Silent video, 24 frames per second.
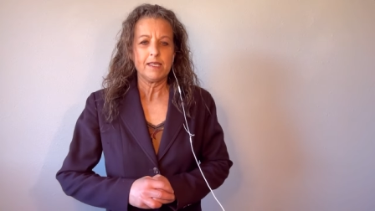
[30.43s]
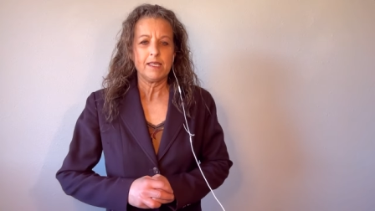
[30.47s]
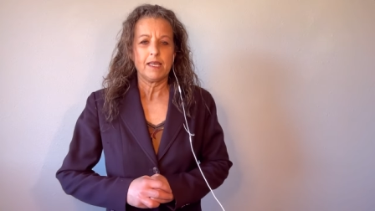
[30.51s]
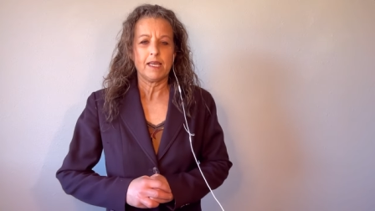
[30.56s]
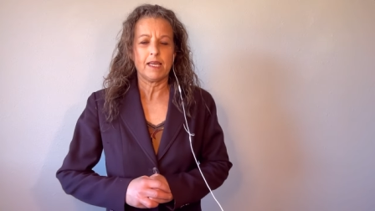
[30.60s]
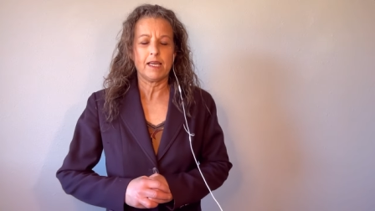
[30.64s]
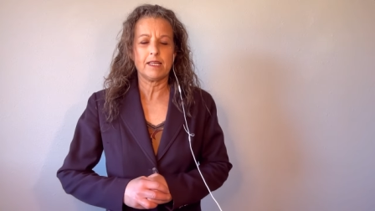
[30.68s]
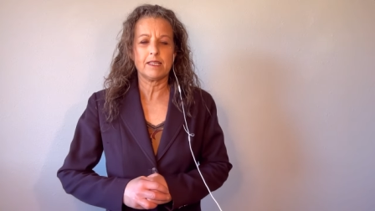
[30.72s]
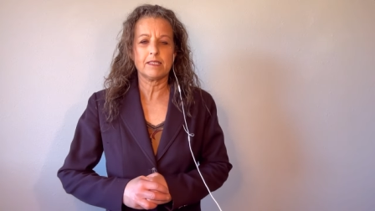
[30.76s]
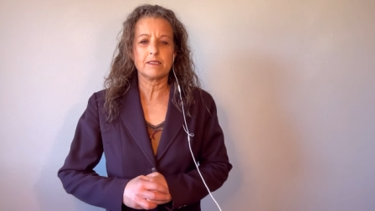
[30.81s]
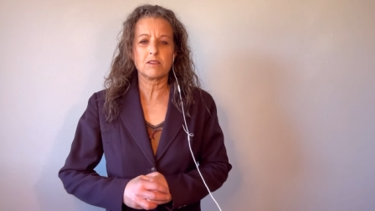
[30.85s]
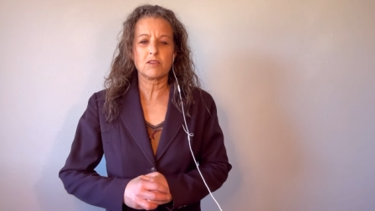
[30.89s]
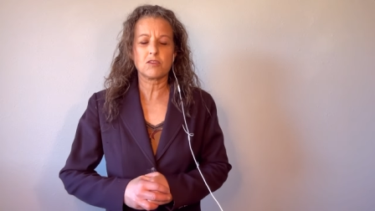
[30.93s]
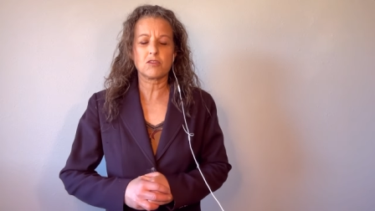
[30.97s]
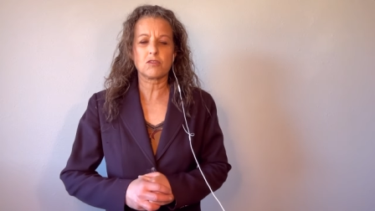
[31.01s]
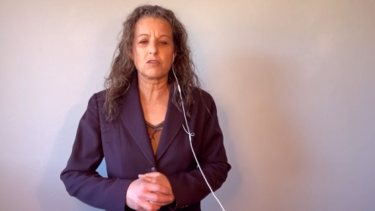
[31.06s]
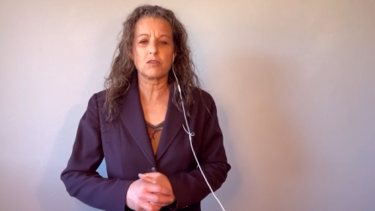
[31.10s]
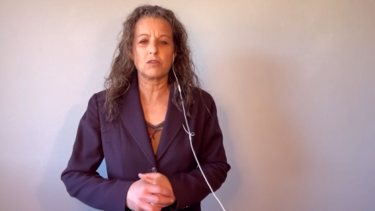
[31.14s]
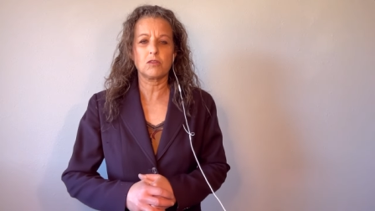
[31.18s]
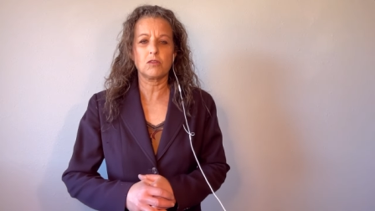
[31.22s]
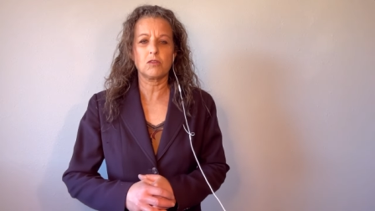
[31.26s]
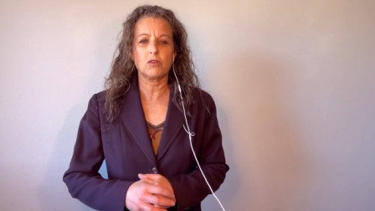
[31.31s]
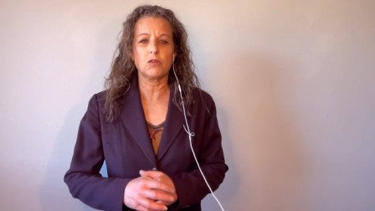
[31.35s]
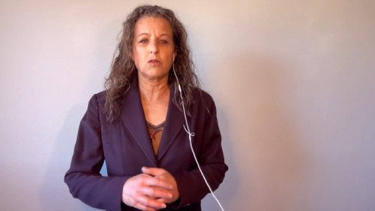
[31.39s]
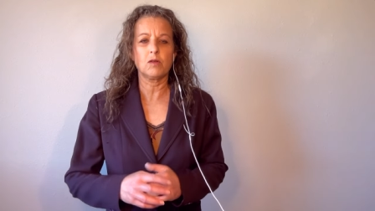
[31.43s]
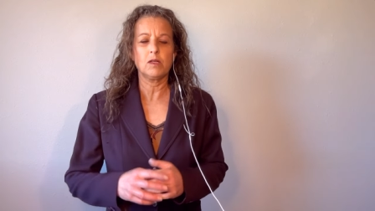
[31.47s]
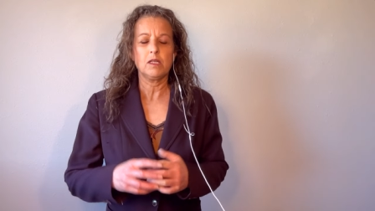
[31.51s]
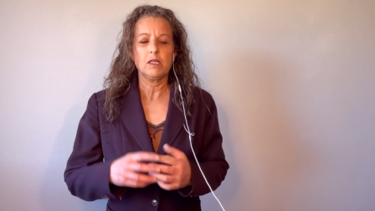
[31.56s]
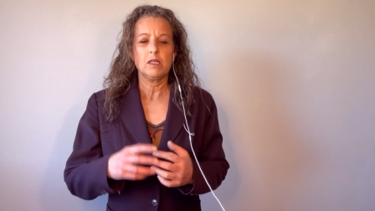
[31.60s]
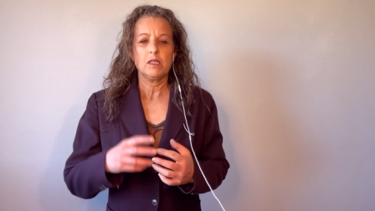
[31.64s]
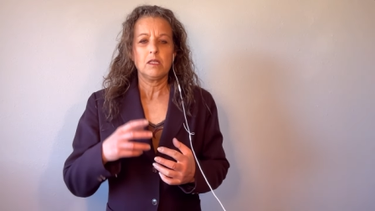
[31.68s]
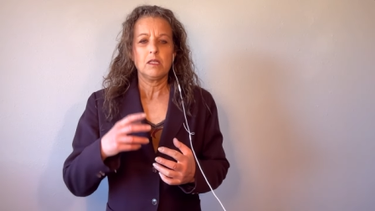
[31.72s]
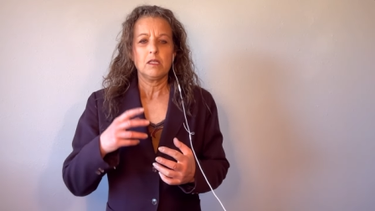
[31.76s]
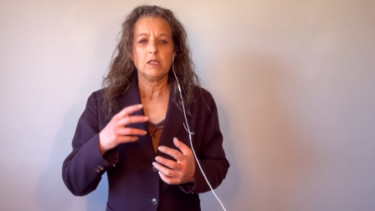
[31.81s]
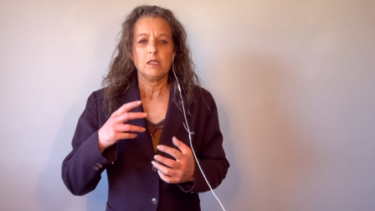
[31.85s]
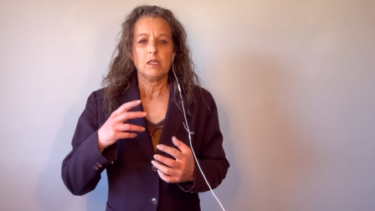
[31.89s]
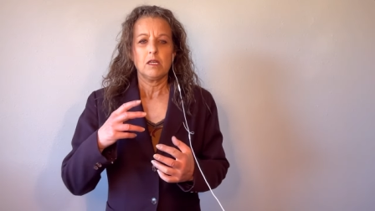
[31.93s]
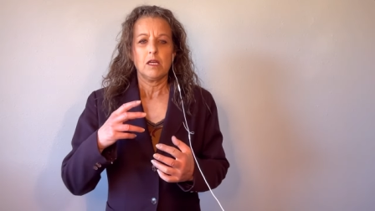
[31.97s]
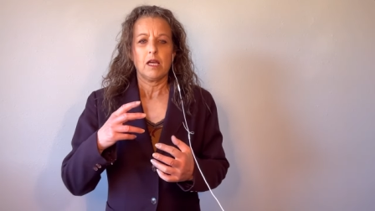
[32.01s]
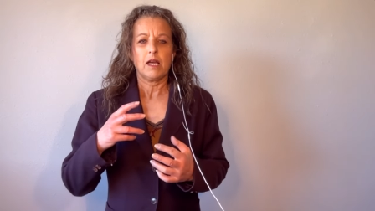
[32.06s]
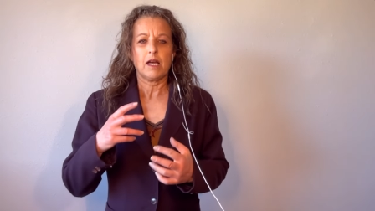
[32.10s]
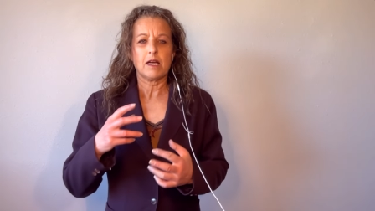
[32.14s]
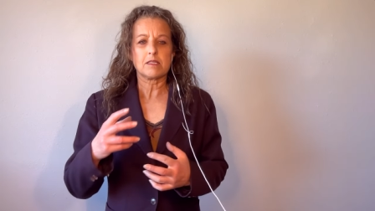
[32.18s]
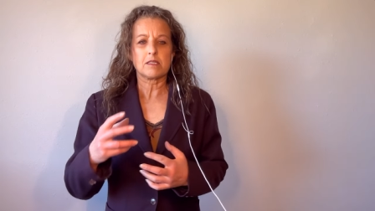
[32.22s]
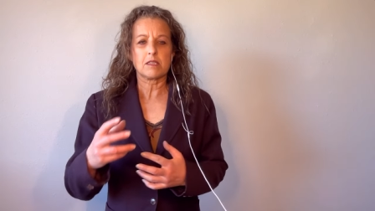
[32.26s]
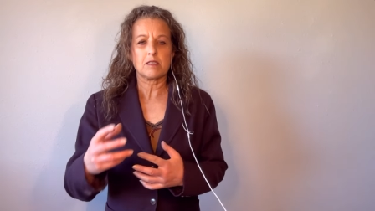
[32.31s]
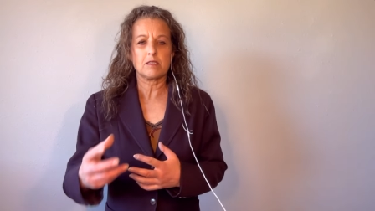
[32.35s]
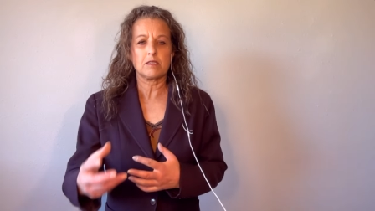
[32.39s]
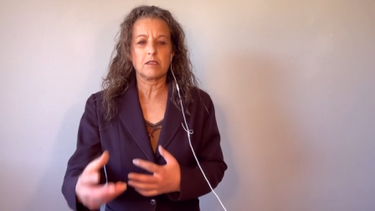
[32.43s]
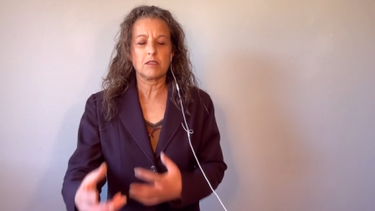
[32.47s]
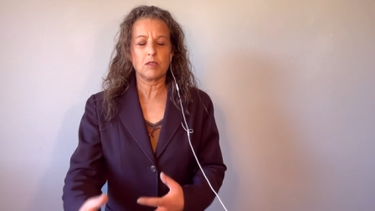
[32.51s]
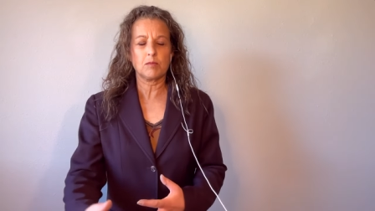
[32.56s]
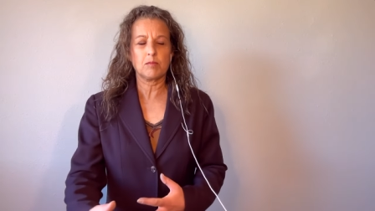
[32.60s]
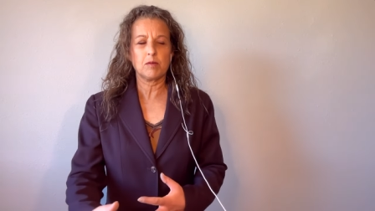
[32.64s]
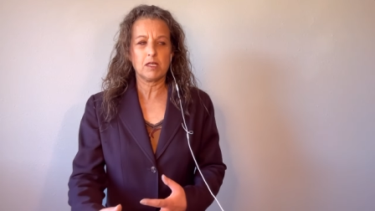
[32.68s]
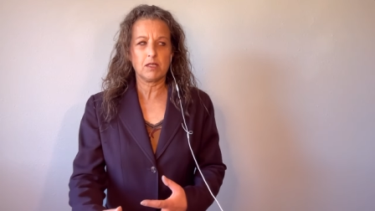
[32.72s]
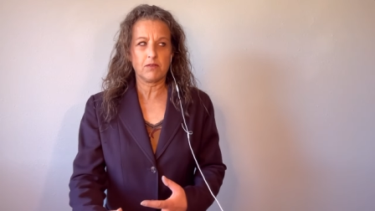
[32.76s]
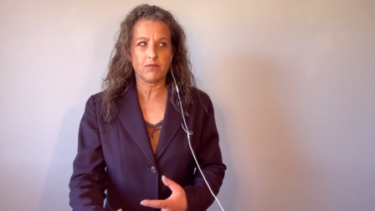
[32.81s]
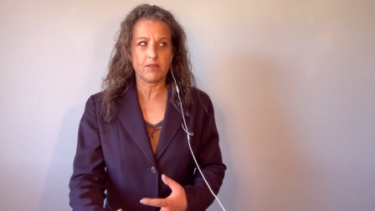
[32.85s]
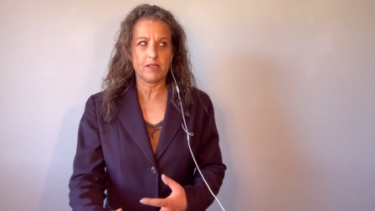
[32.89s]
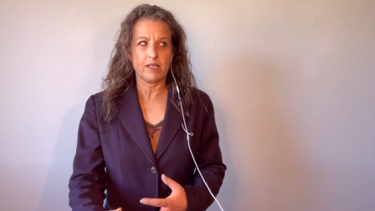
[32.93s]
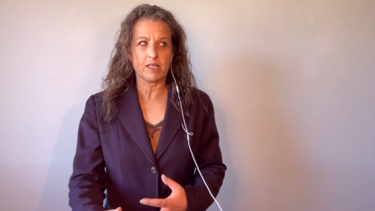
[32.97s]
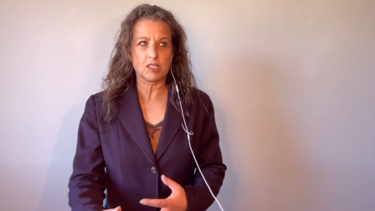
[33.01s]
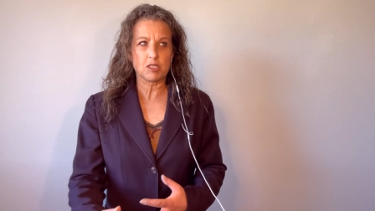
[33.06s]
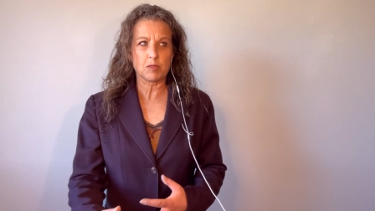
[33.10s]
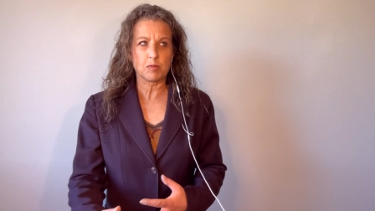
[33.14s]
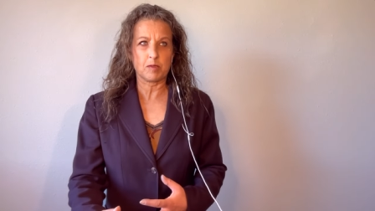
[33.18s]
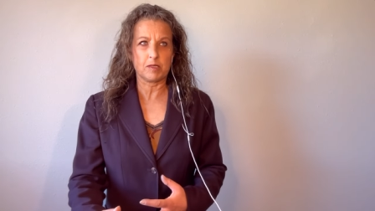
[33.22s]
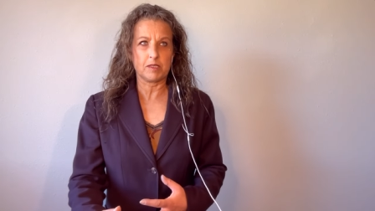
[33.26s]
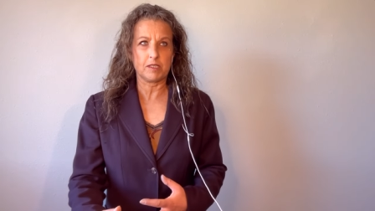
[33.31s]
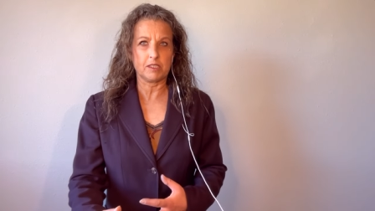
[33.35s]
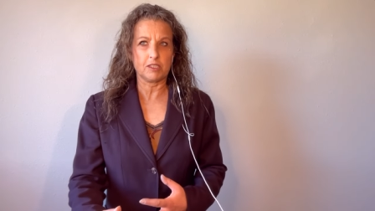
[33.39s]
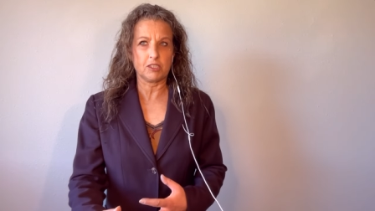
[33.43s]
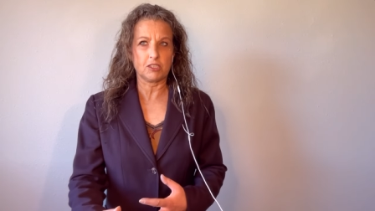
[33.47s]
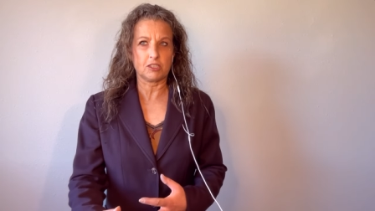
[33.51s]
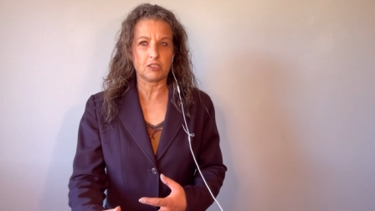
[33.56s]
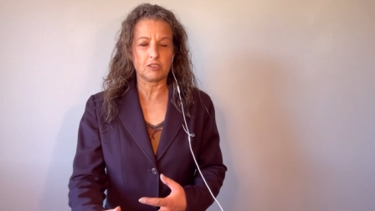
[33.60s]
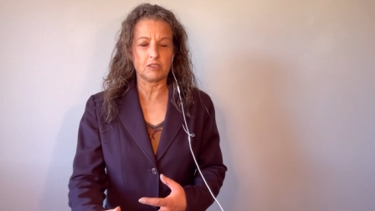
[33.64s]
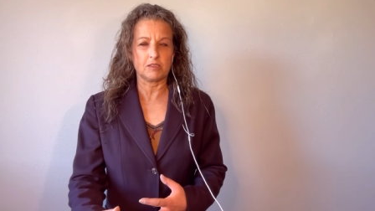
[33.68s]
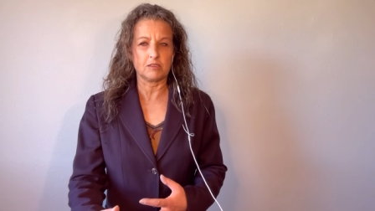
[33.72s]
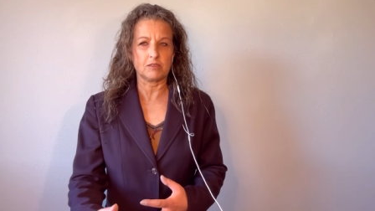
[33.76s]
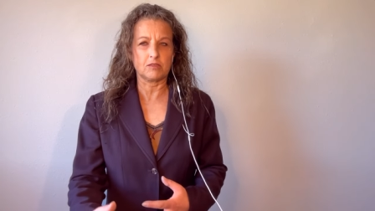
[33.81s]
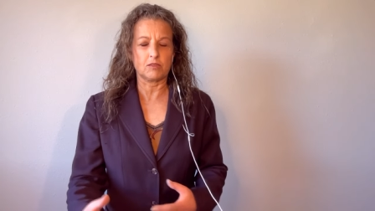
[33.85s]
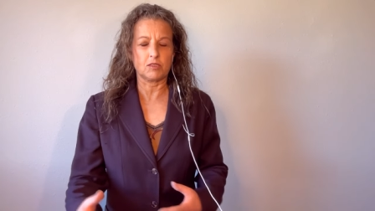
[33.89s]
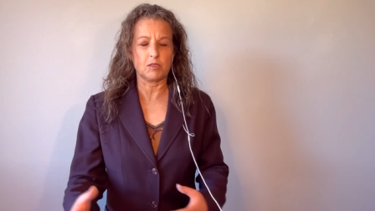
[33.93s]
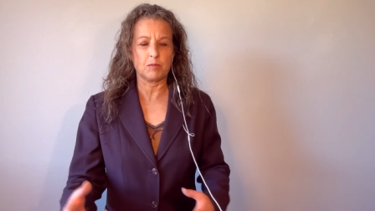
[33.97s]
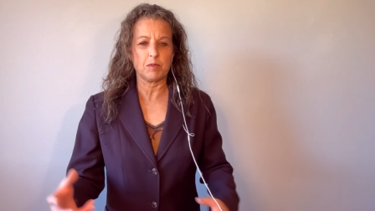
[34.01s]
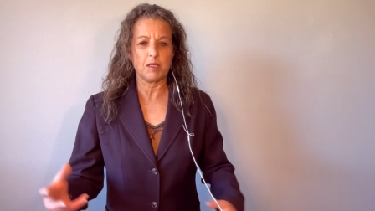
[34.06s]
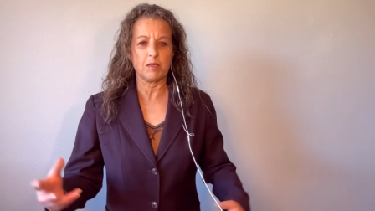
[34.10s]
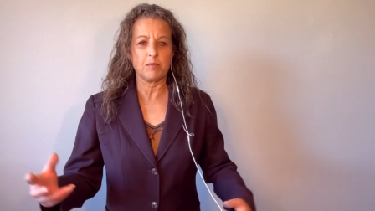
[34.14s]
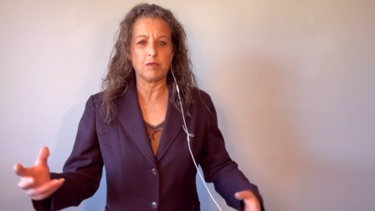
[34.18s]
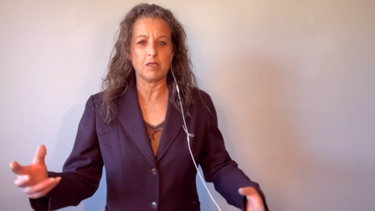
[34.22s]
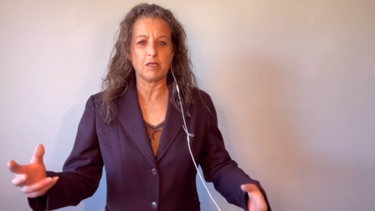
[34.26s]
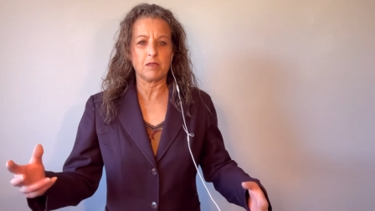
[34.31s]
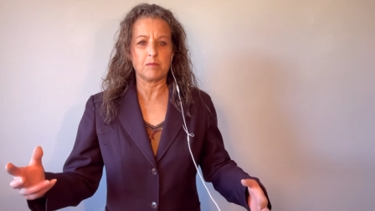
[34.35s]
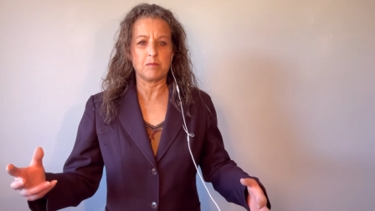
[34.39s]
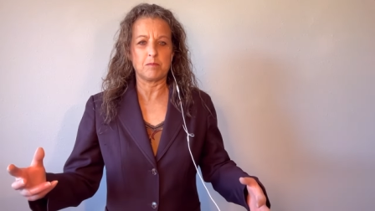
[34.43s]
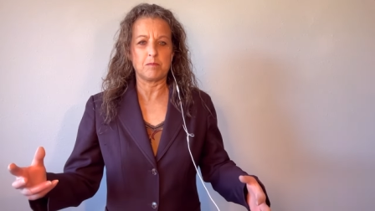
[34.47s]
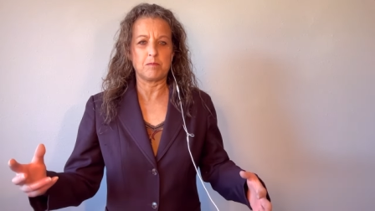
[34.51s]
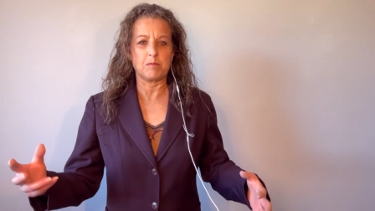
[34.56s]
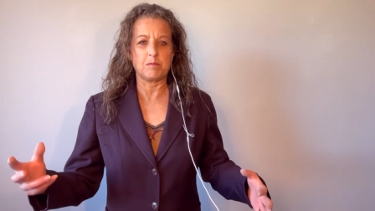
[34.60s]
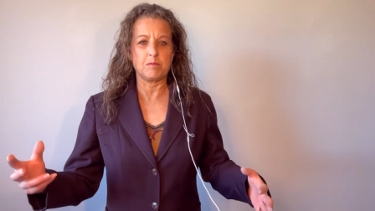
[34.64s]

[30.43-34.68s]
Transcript: And so, as a little bit of an explanation, or maybe a